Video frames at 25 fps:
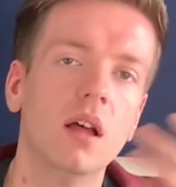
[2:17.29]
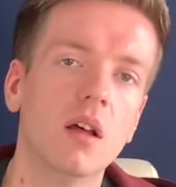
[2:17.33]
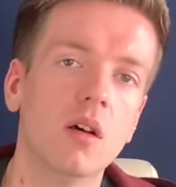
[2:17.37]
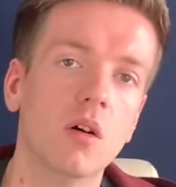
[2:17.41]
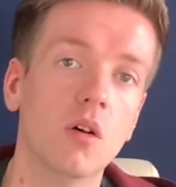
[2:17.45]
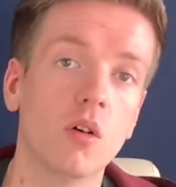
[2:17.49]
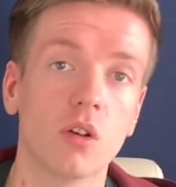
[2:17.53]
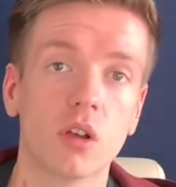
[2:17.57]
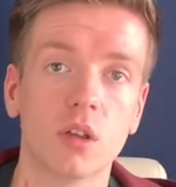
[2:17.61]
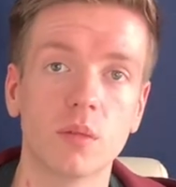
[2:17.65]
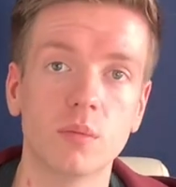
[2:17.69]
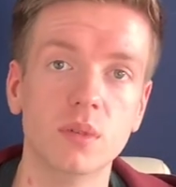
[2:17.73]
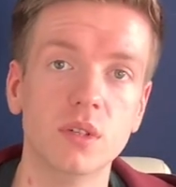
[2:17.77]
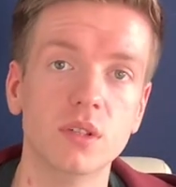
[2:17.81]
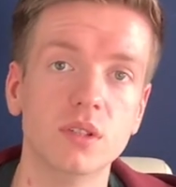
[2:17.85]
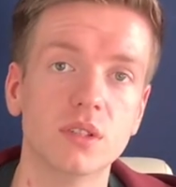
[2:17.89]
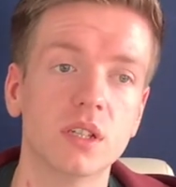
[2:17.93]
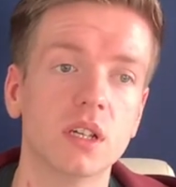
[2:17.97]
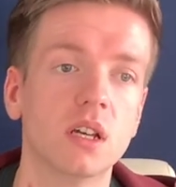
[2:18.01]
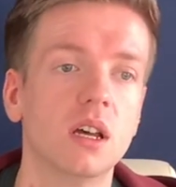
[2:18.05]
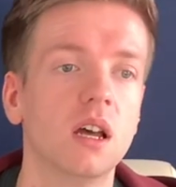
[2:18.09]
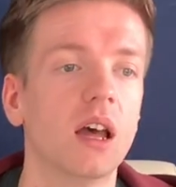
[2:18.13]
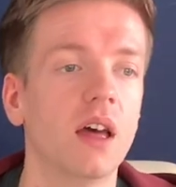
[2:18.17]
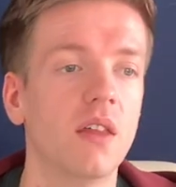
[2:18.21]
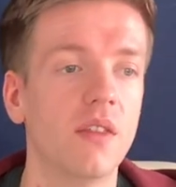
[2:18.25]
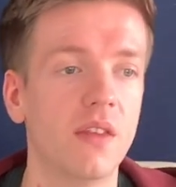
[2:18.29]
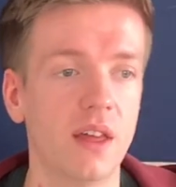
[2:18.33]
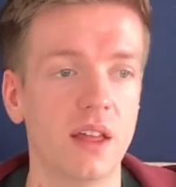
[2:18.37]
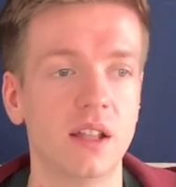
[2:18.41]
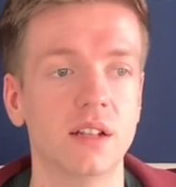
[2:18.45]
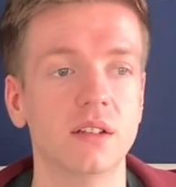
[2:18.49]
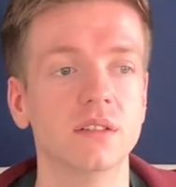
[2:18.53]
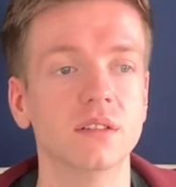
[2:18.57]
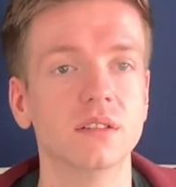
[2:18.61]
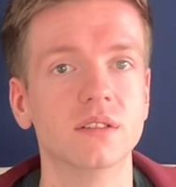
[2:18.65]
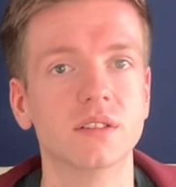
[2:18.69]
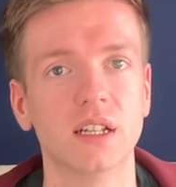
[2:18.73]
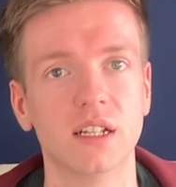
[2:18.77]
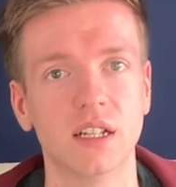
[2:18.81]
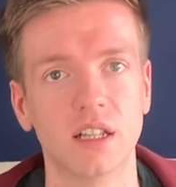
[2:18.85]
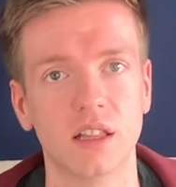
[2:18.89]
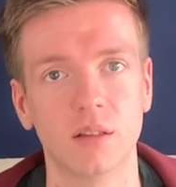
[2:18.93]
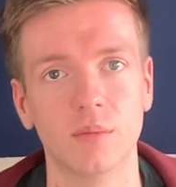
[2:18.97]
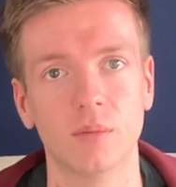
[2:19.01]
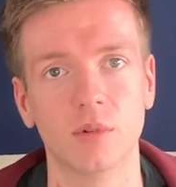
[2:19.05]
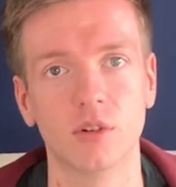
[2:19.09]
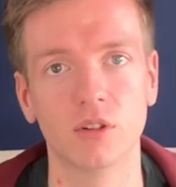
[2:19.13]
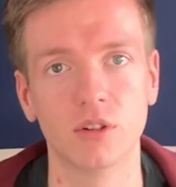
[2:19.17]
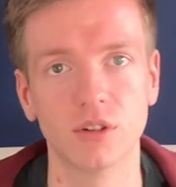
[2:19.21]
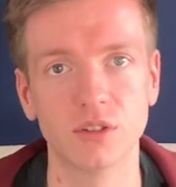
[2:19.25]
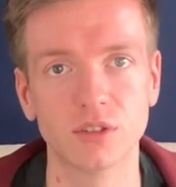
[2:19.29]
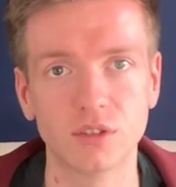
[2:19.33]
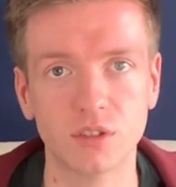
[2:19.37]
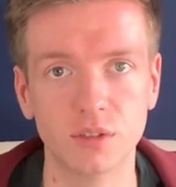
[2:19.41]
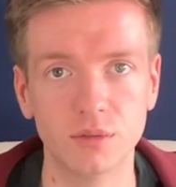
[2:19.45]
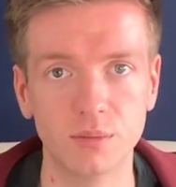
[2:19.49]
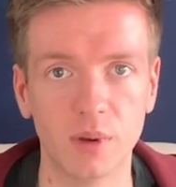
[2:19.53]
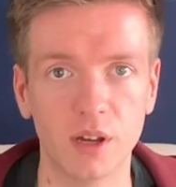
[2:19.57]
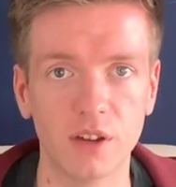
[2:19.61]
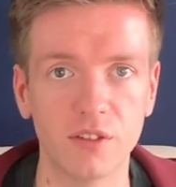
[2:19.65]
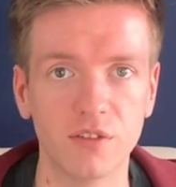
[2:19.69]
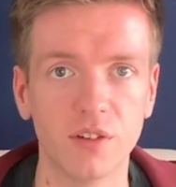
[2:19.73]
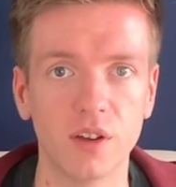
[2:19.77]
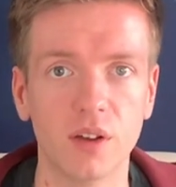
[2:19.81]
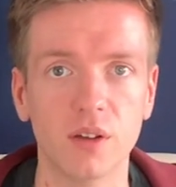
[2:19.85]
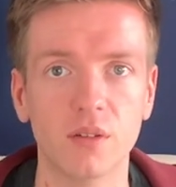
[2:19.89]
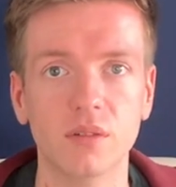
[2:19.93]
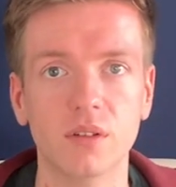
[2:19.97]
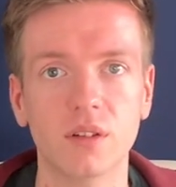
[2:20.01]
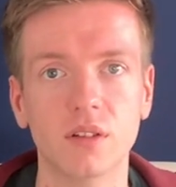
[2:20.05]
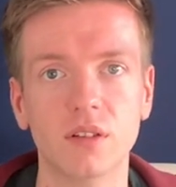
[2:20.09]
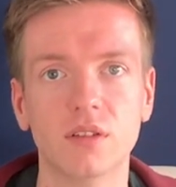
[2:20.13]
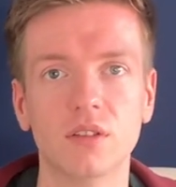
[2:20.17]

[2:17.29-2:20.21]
or computer and then sending them across to my phone.